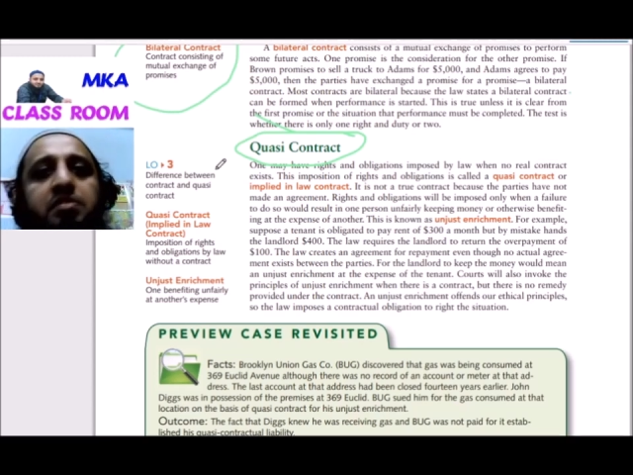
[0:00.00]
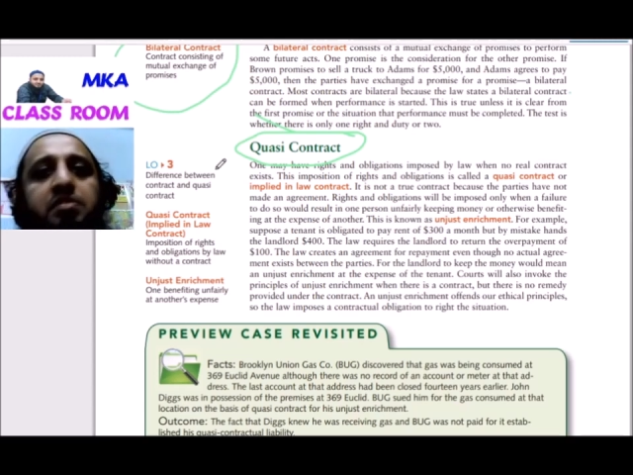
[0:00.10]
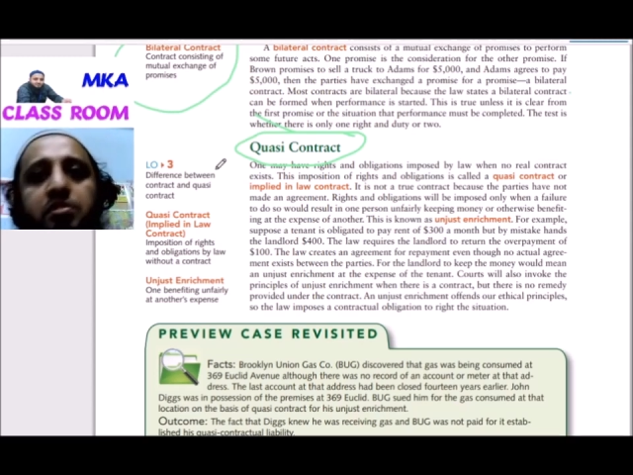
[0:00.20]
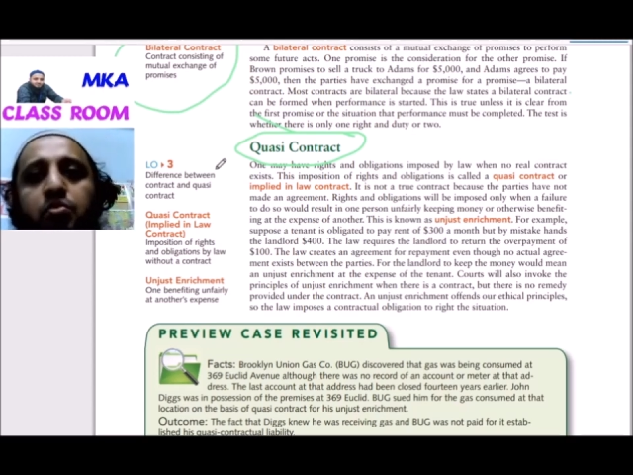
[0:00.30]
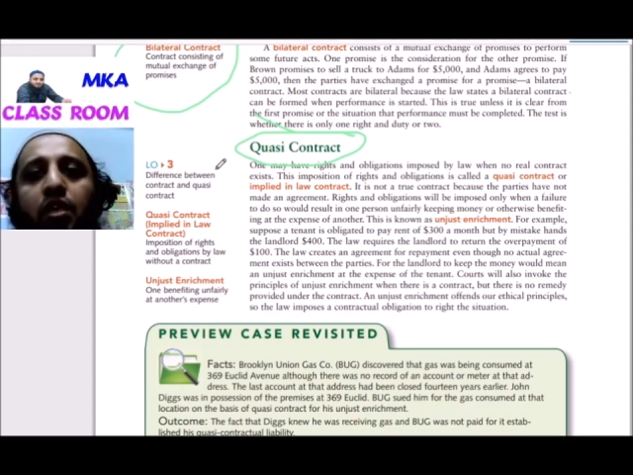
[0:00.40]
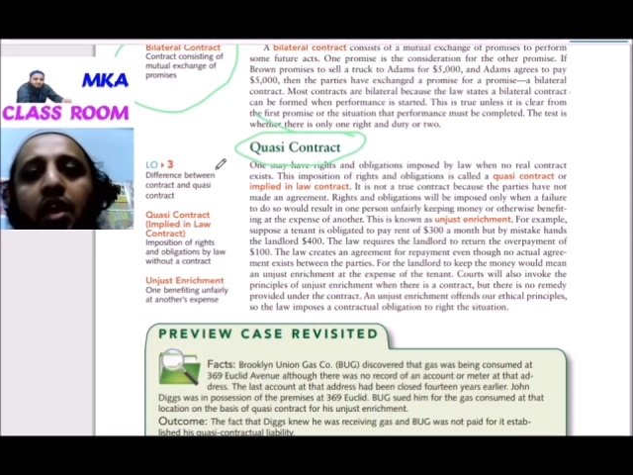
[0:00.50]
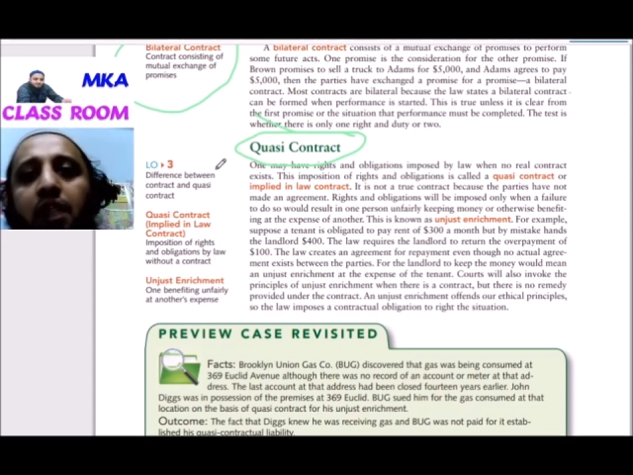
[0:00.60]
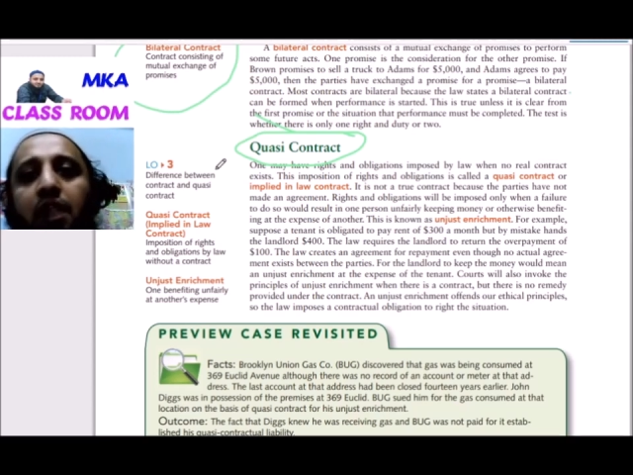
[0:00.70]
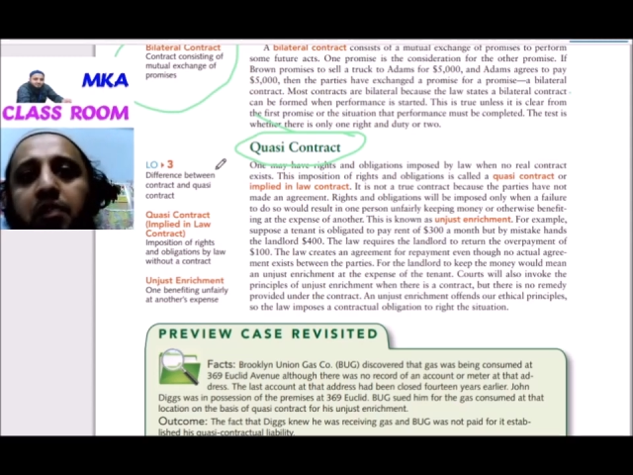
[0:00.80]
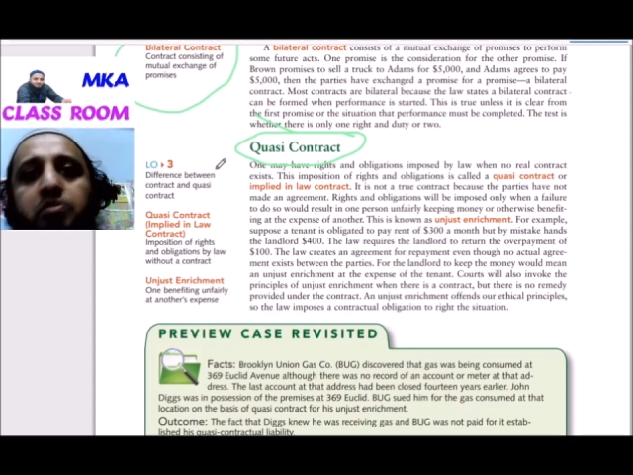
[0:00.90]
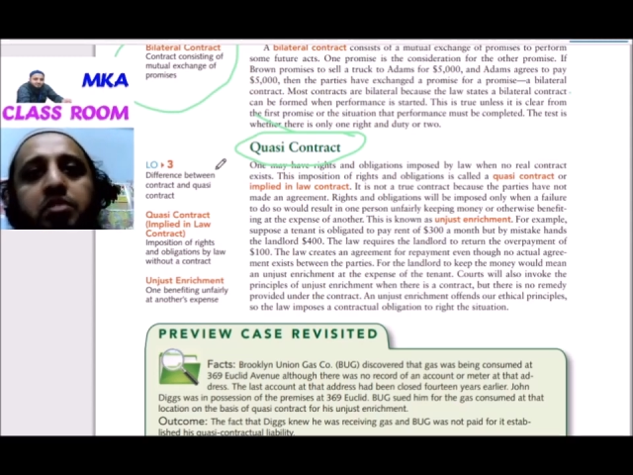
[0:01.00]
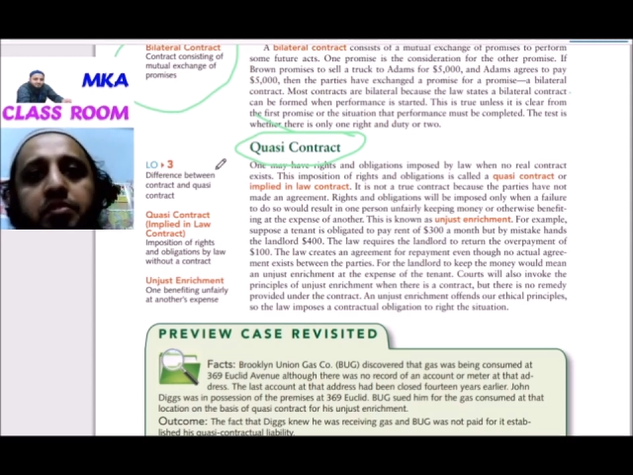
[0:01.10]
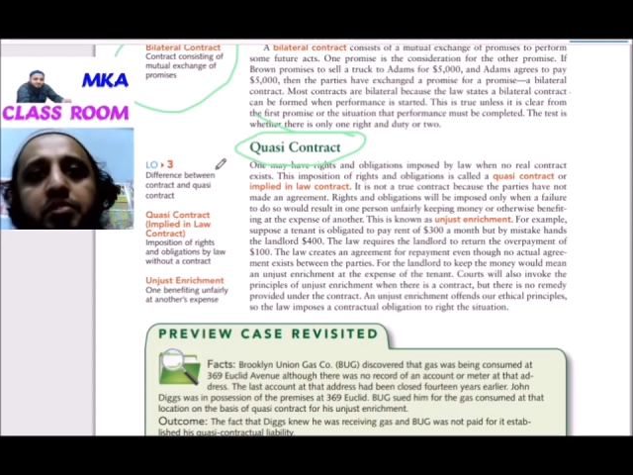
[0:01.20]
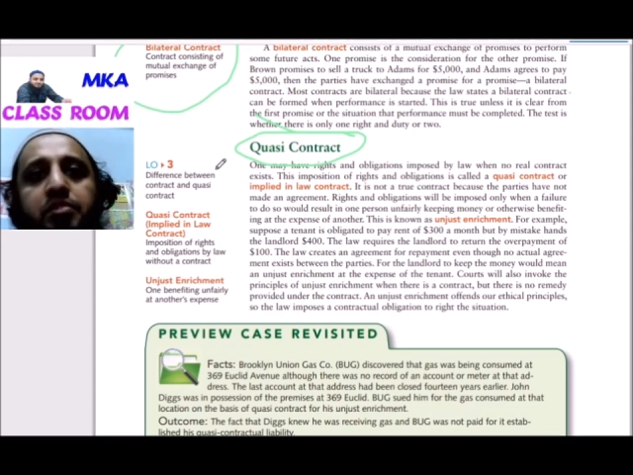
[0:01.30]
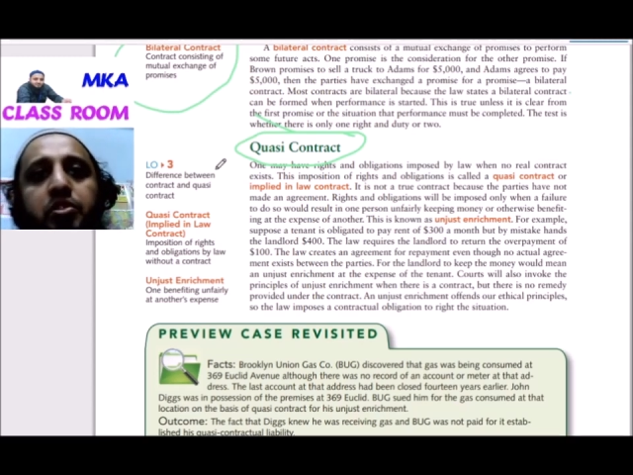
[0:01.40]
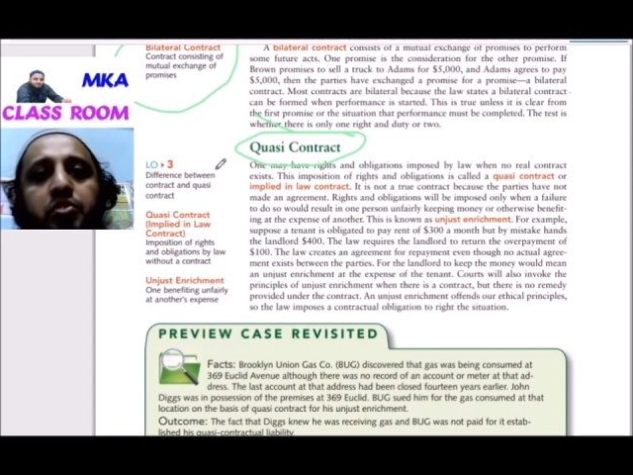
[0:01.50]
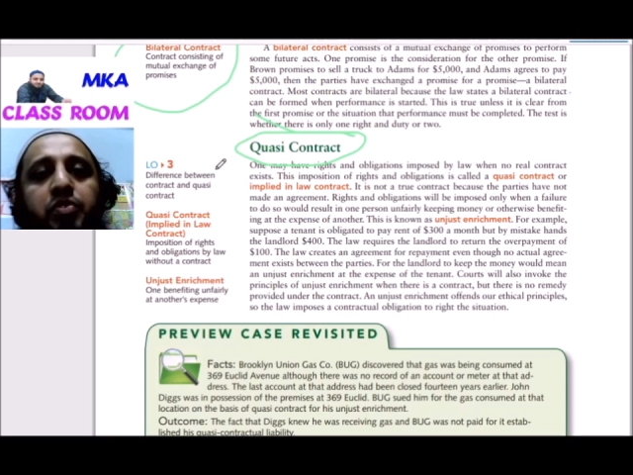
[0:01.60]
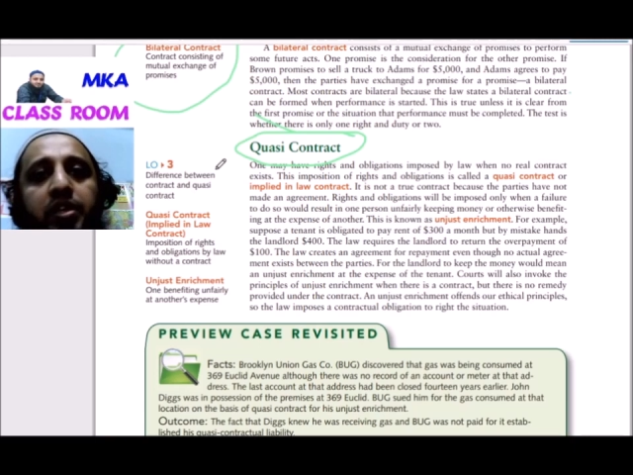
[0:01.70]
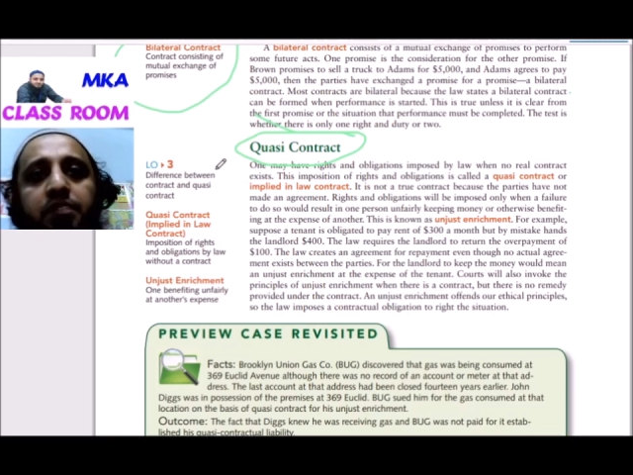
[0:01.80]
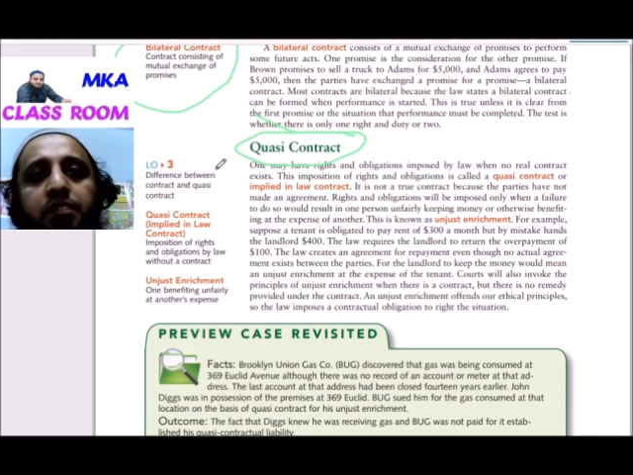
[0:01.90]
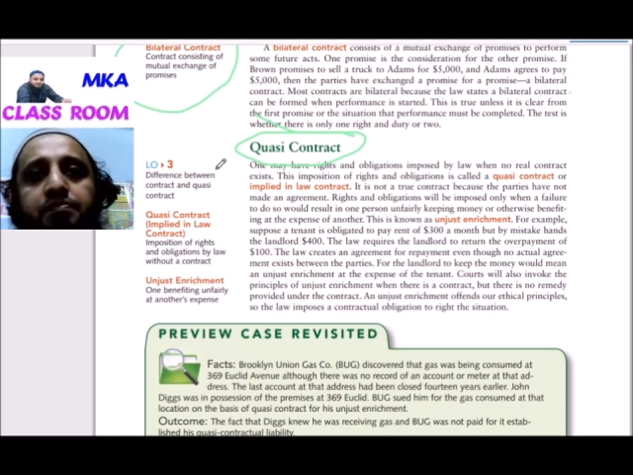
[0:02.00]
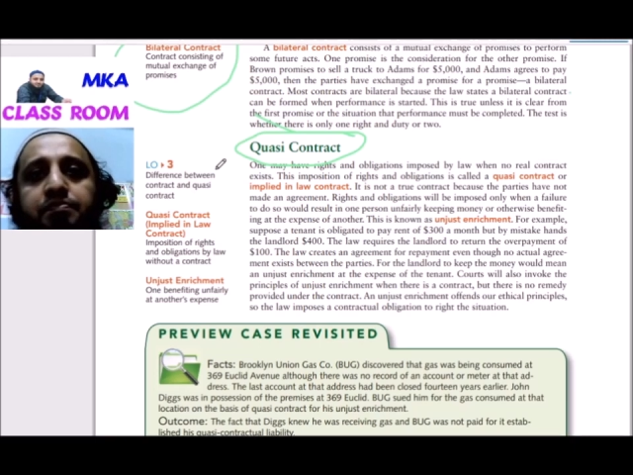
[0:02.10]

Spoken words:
this is all about today.